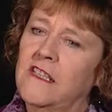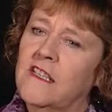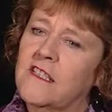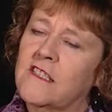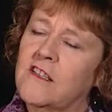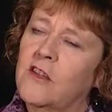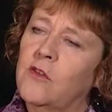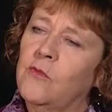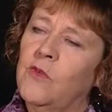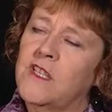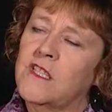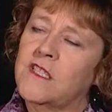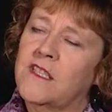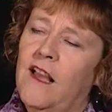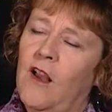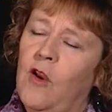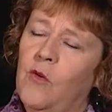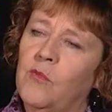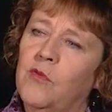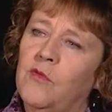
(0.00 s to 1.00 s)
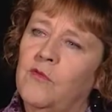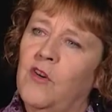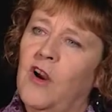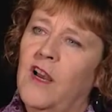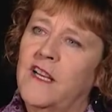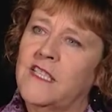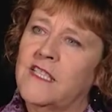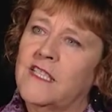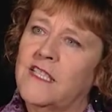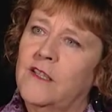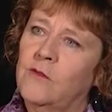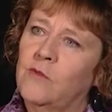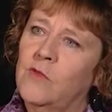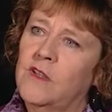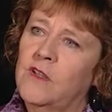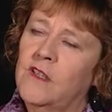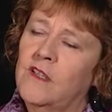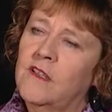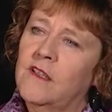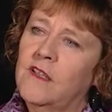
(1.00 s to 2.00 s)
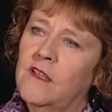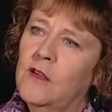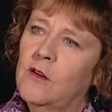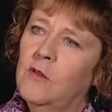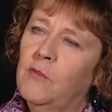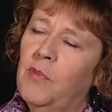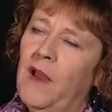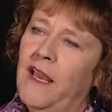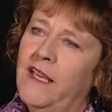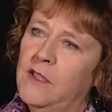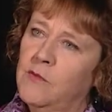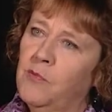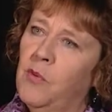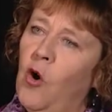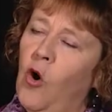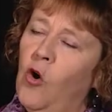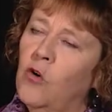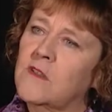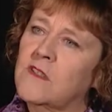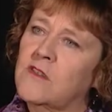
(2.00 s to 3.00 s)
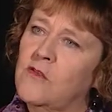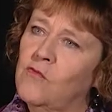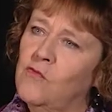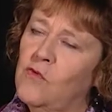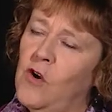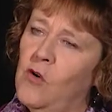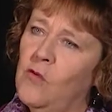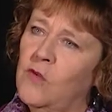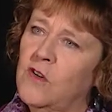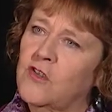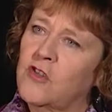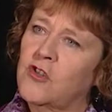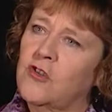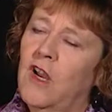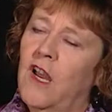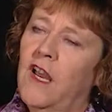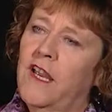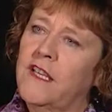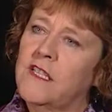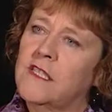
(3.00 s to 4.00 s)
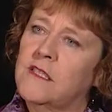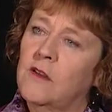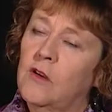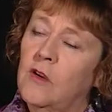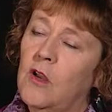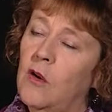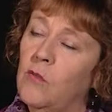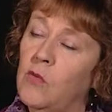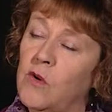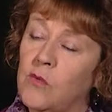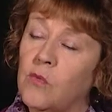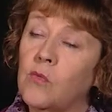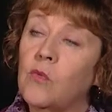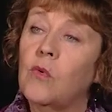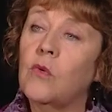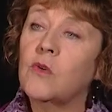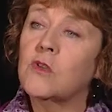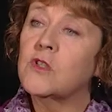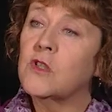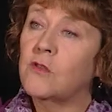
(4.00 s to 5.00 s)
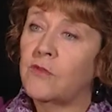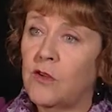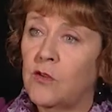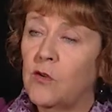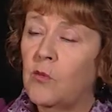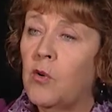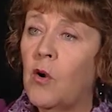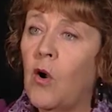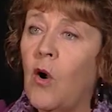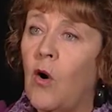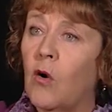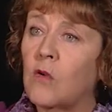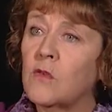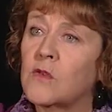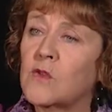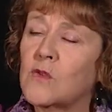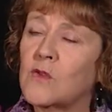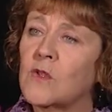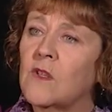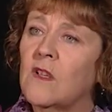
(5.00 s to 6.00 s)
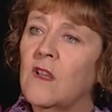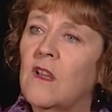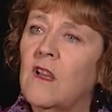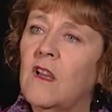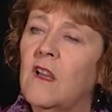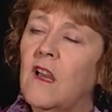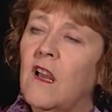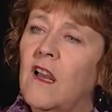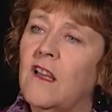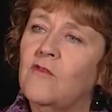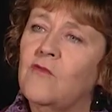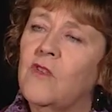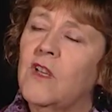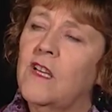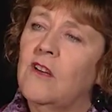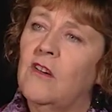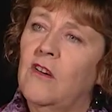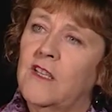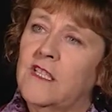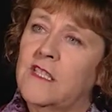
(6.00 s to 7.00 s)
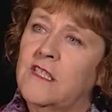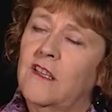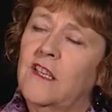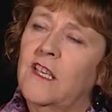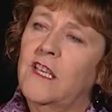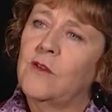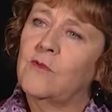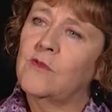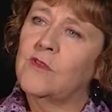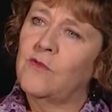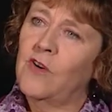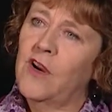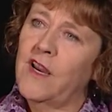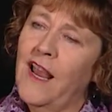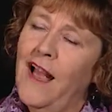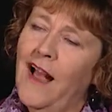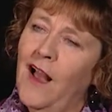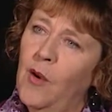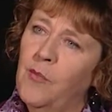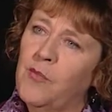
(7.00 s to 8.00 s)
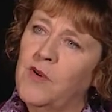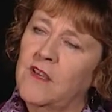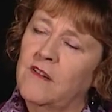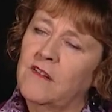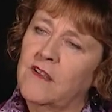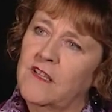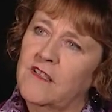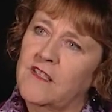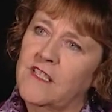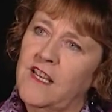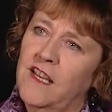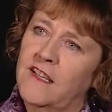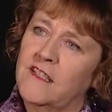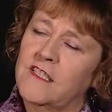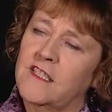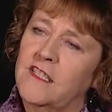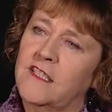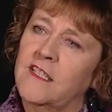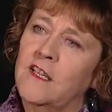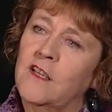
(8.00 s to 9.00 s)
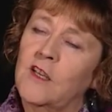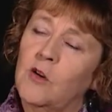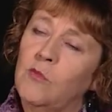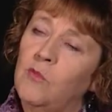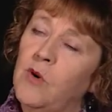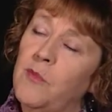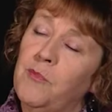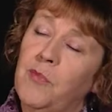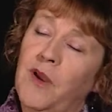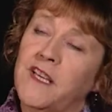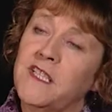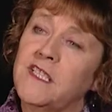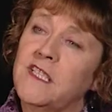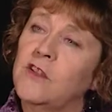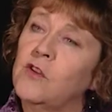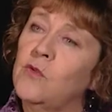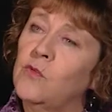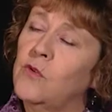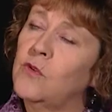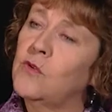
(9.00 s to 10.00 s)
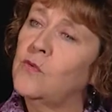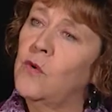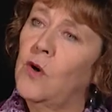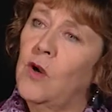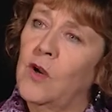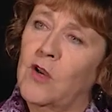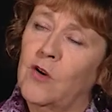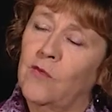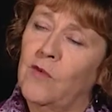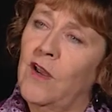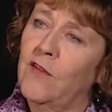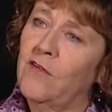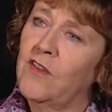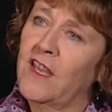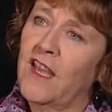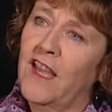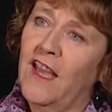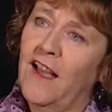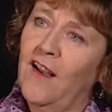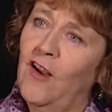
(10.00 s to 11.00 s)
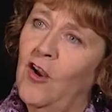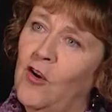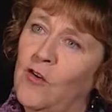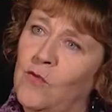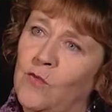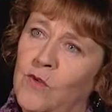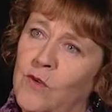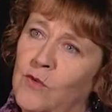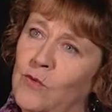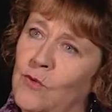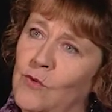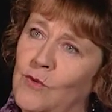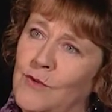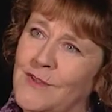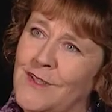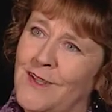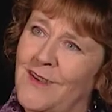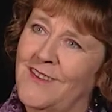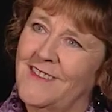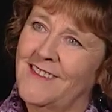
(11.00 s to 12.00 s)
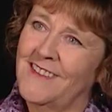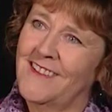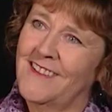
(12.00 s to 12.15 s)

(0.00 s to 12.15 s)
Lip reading: So they went out and provided him with paint pots and roller trays with water in the pots, and realised that he was very happy and contented by painting the woodwork around the care home with water.